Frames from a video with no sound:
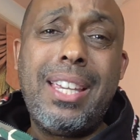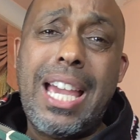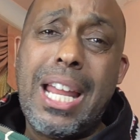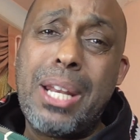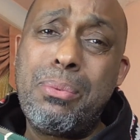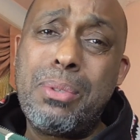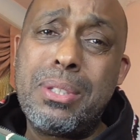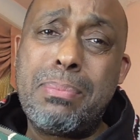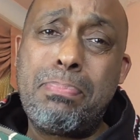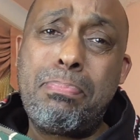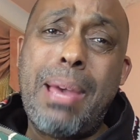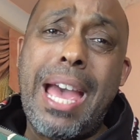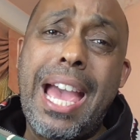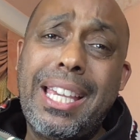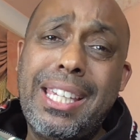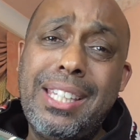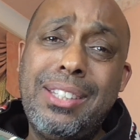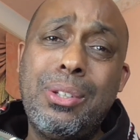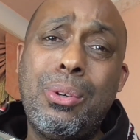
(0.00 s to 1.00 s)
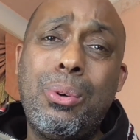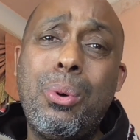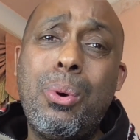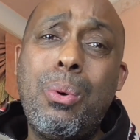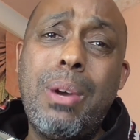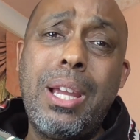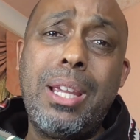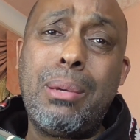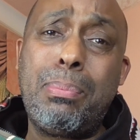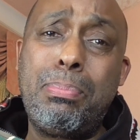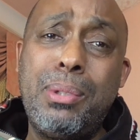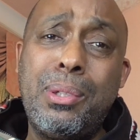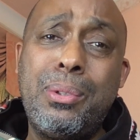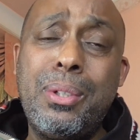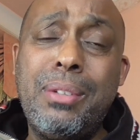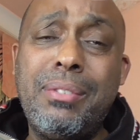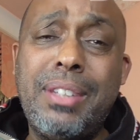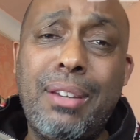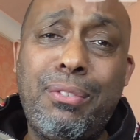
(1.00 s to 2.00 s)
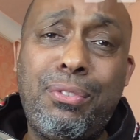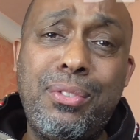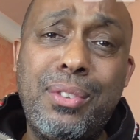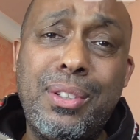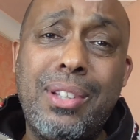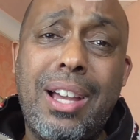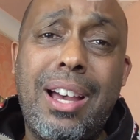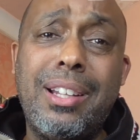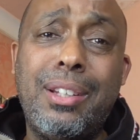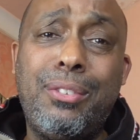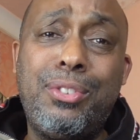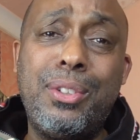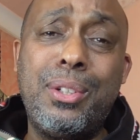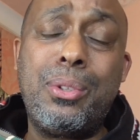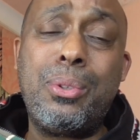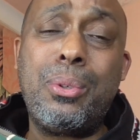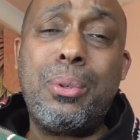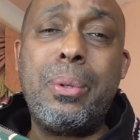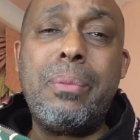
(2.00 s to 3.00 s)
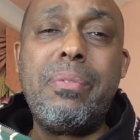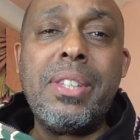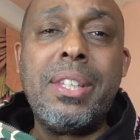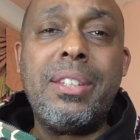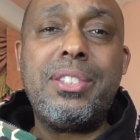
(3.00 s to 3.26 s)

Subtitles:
and it was packing the hallway up. You couldn't even get hardly through the door.